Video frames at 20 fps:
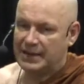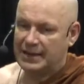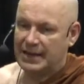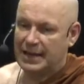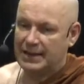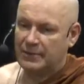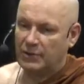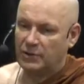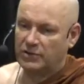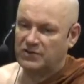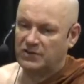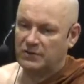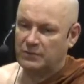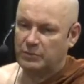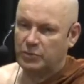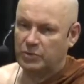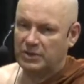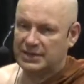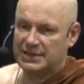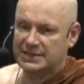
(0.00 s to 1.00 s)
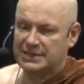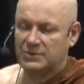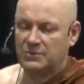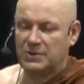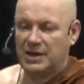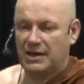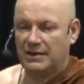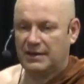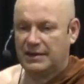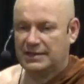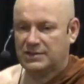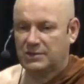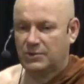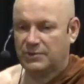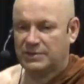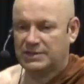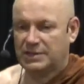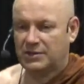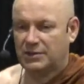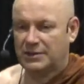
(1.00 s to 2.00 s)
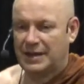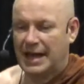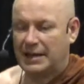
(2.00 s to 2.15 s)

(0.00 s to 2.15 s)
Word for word: Yeah, lots of Buddhists around, and it's always a good